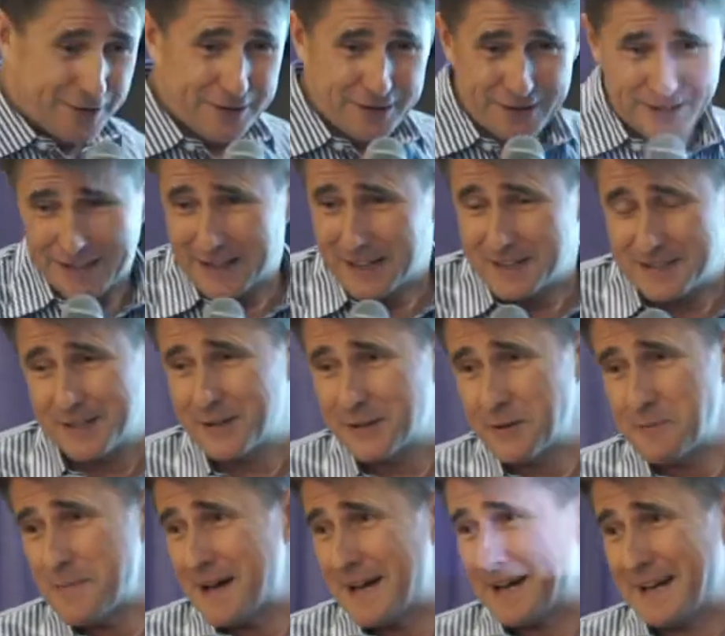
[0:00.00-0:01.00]
thing, I did
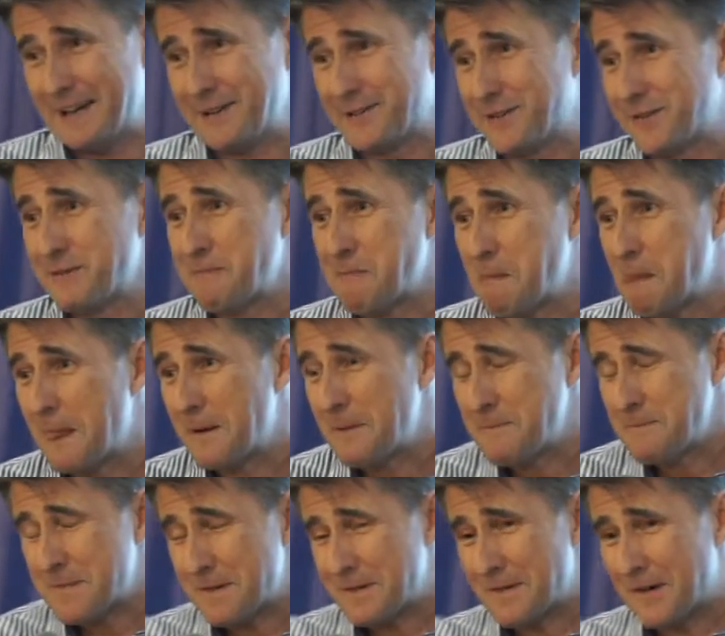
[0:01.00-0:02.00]
the math,
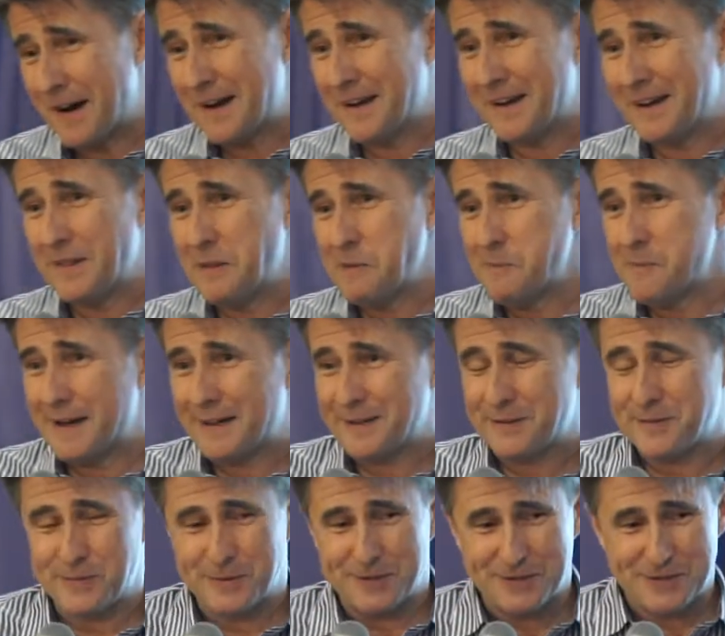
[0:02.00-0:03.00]
right? And the
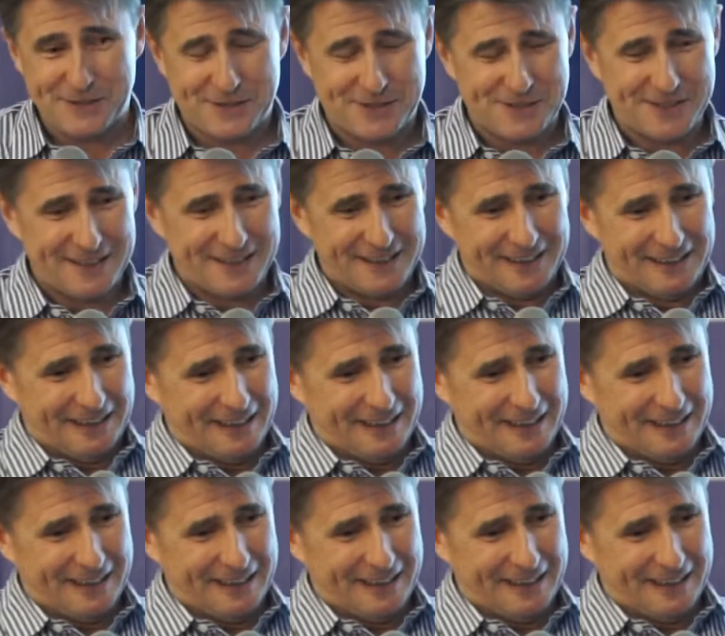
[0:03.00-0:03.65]
math was